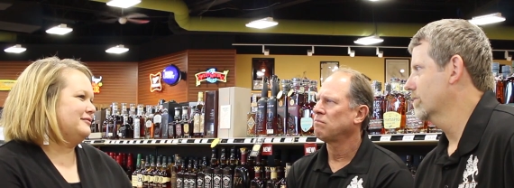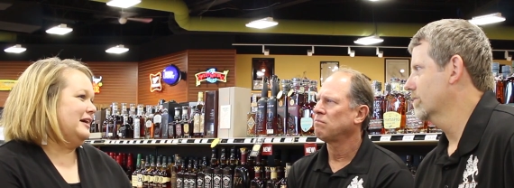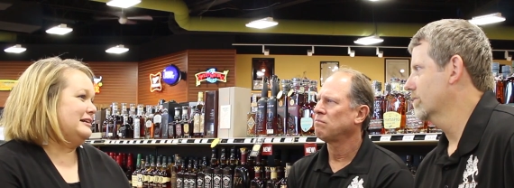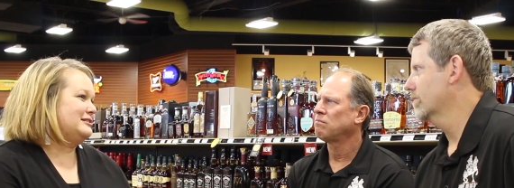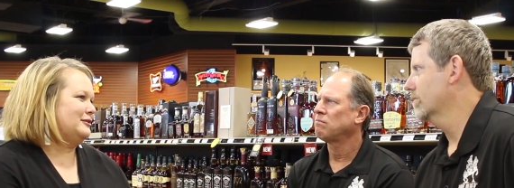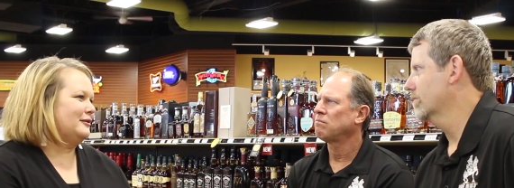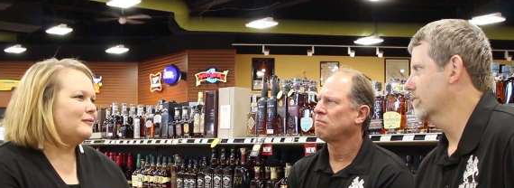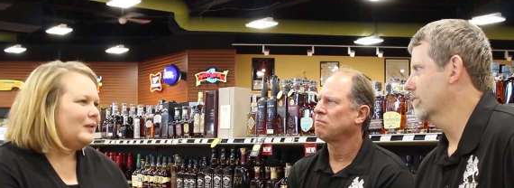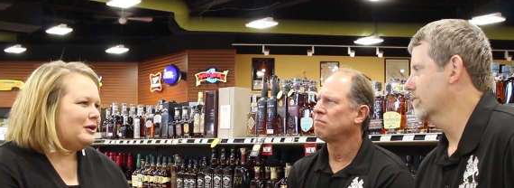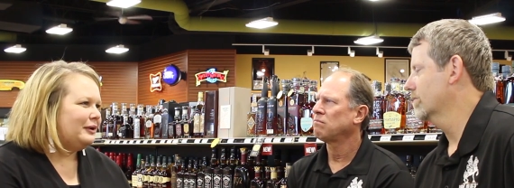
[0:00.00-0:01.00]
Speaker 1: face
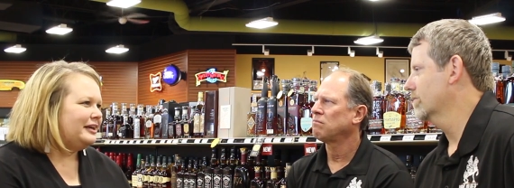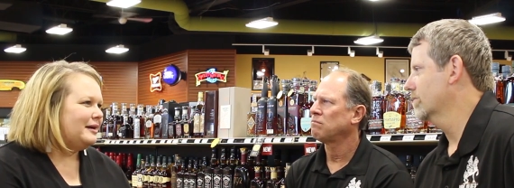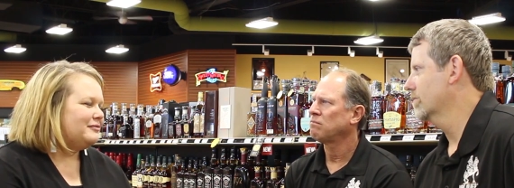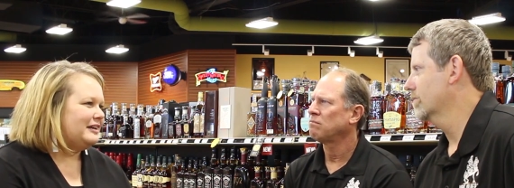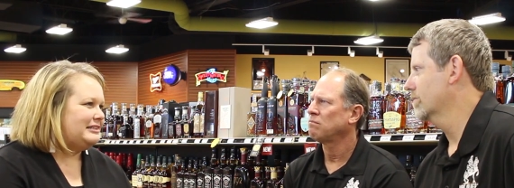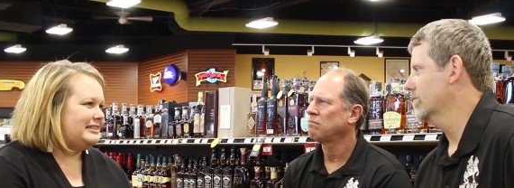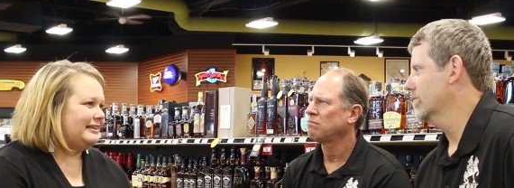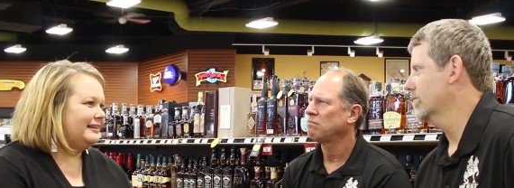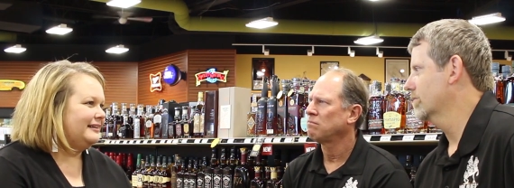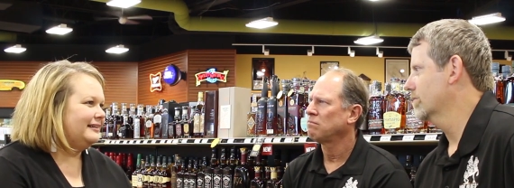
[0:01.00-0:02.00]
or what you ended up
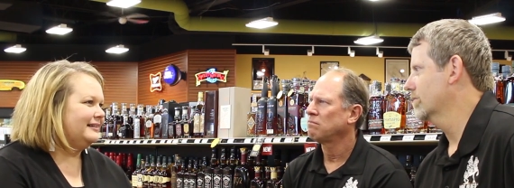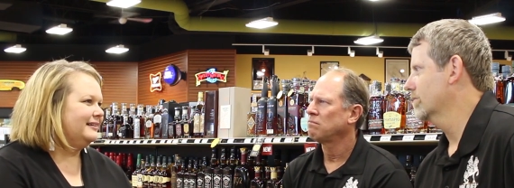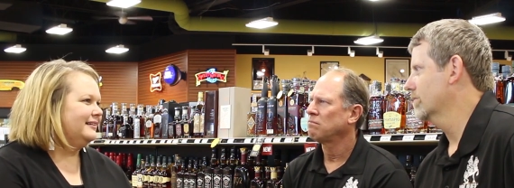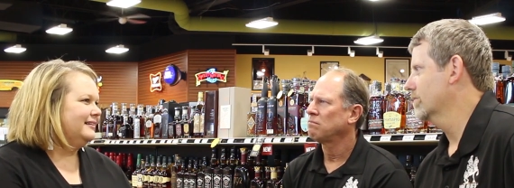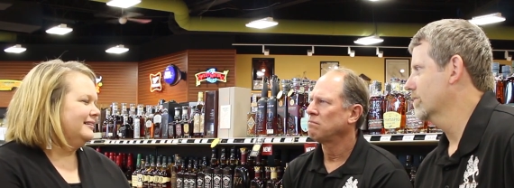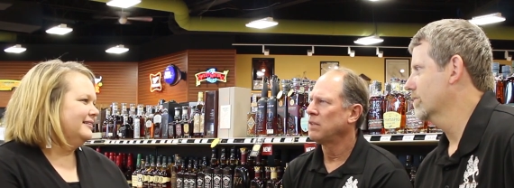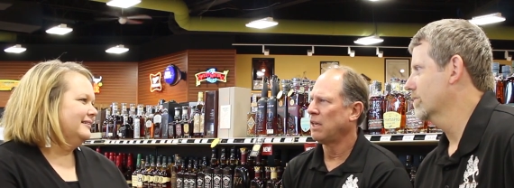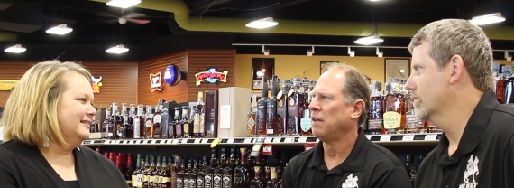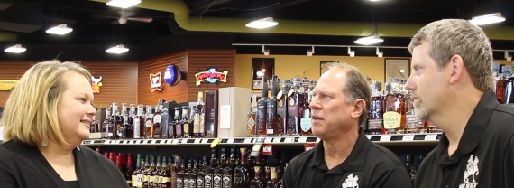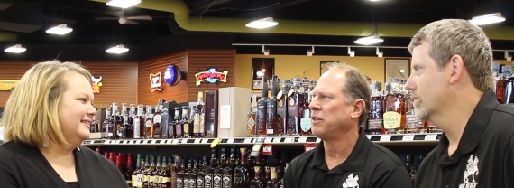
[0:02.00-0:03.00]
facing?
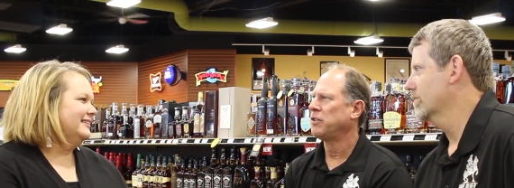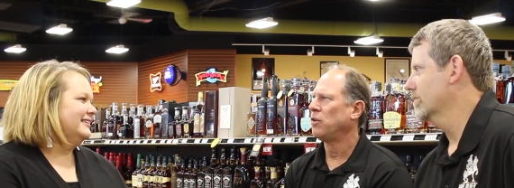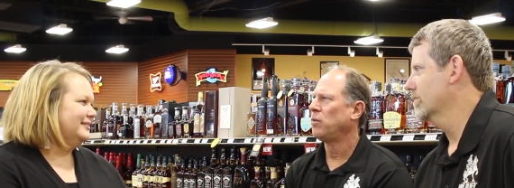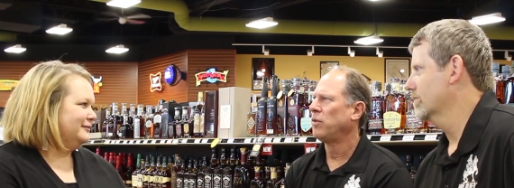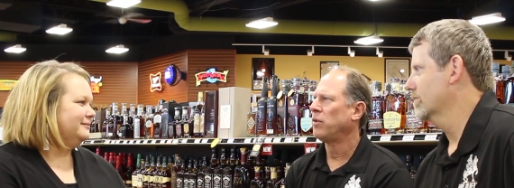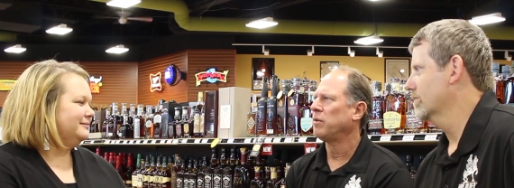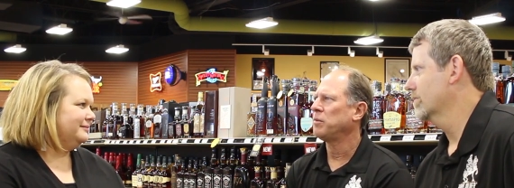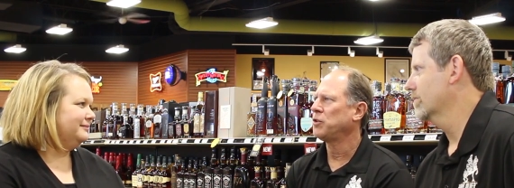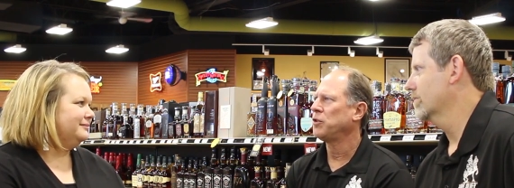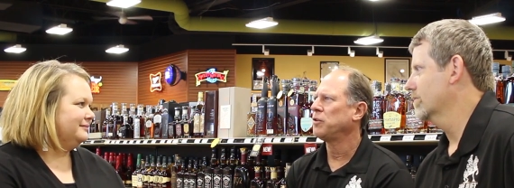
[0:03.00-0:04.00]
Speaker 2: Yeah, I think so. We were a
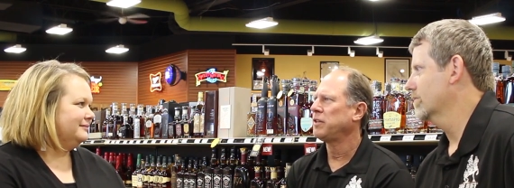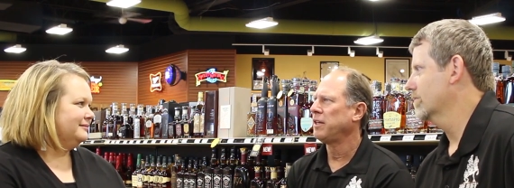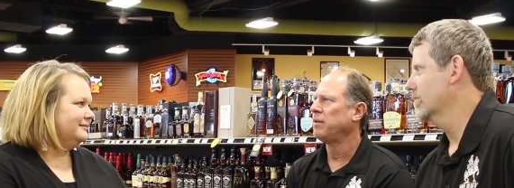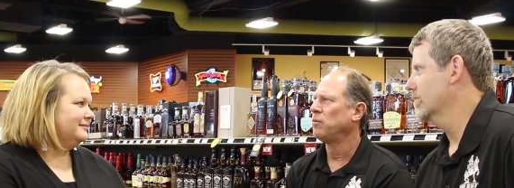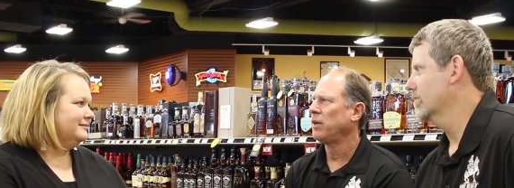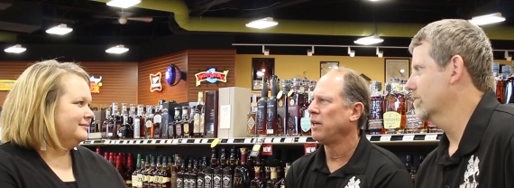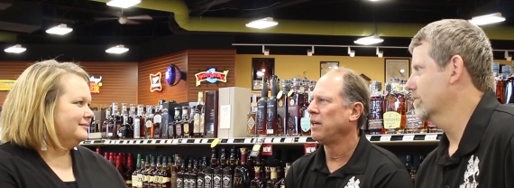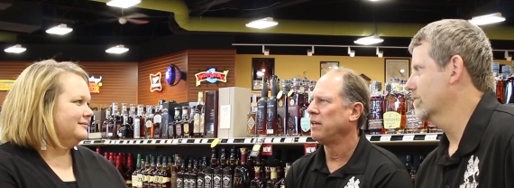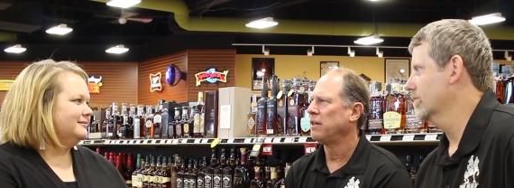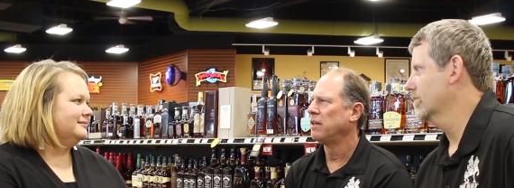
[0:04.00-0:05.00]
mature team. We
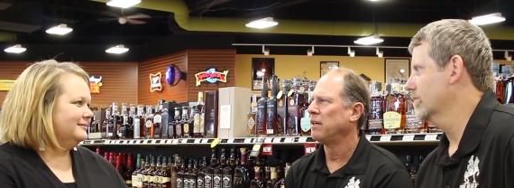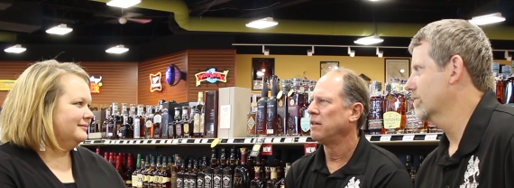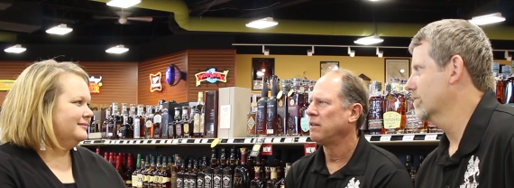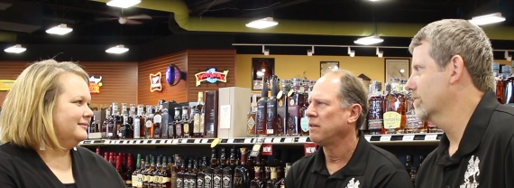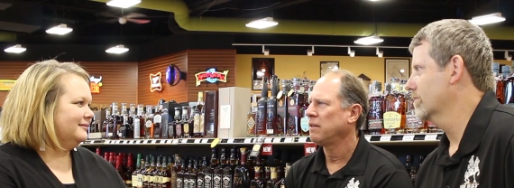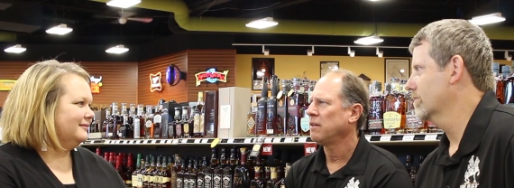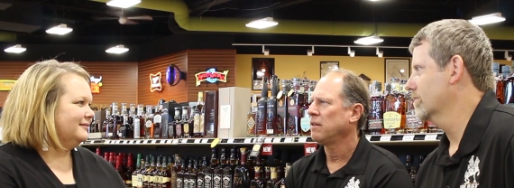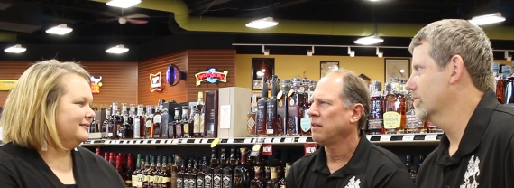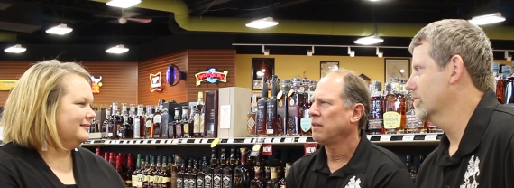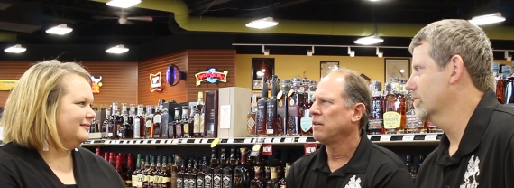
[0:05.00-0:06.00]
had
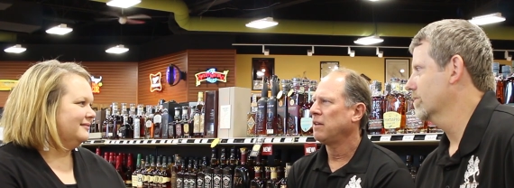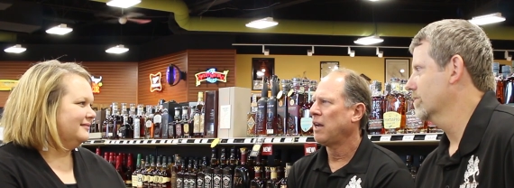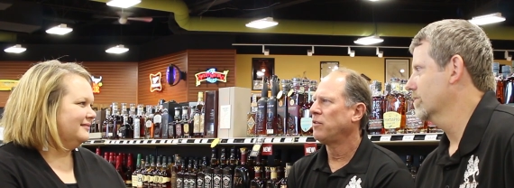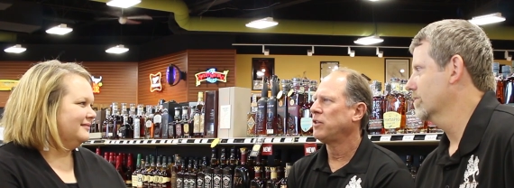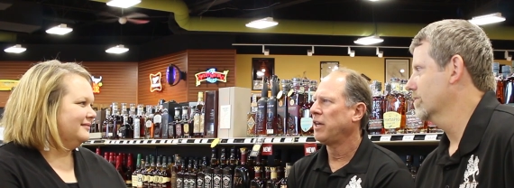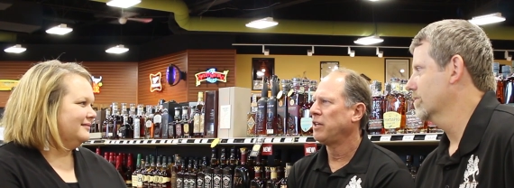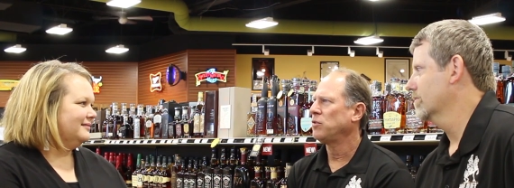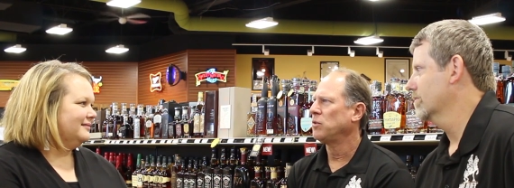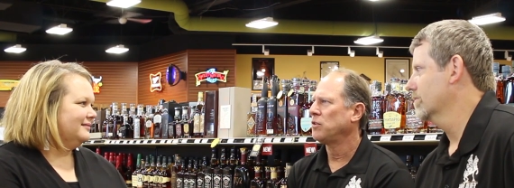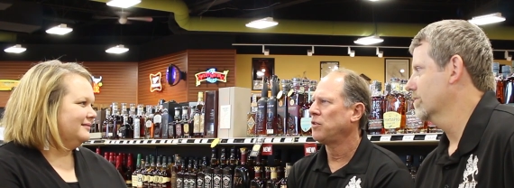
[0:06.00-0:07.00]
uh, the average
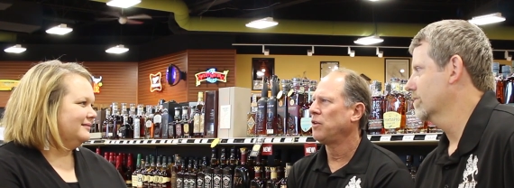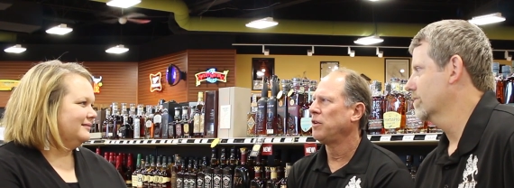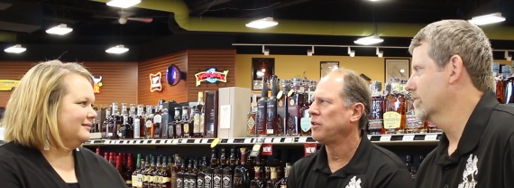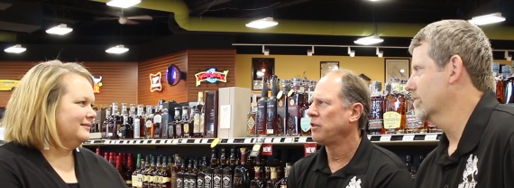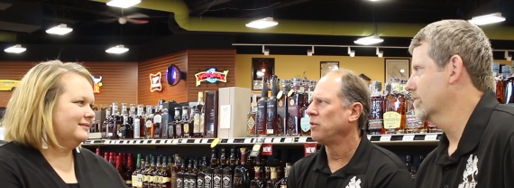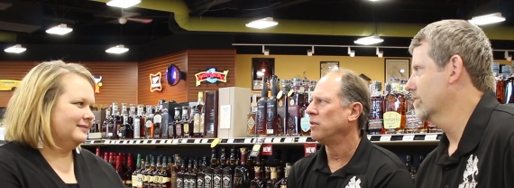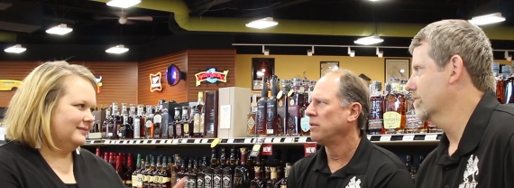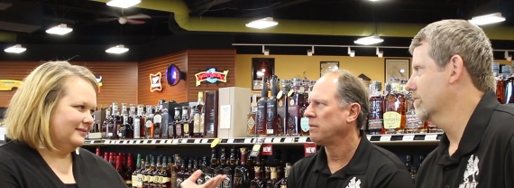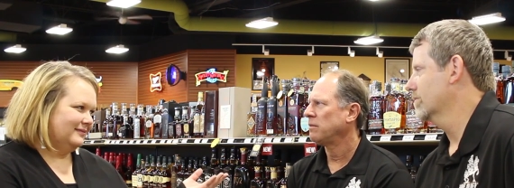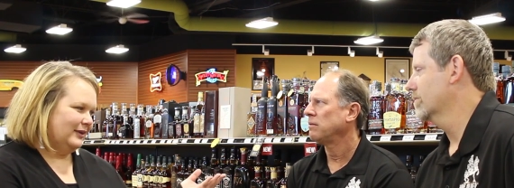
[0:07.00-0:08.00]
age was 32.
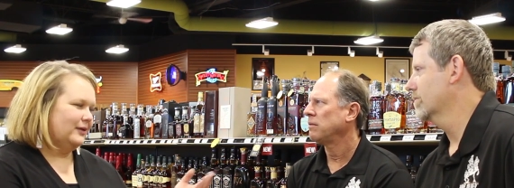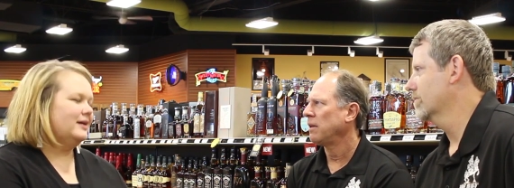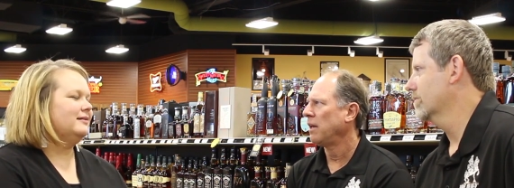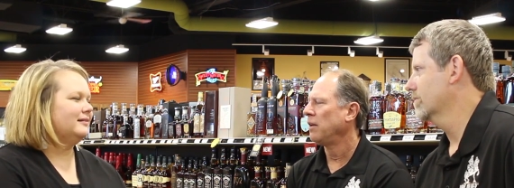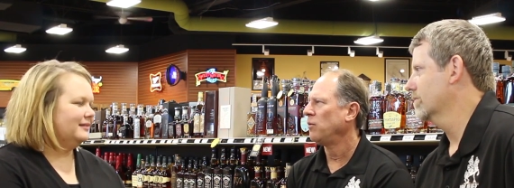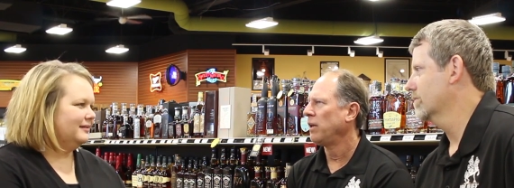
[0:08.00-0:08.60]
Okay. And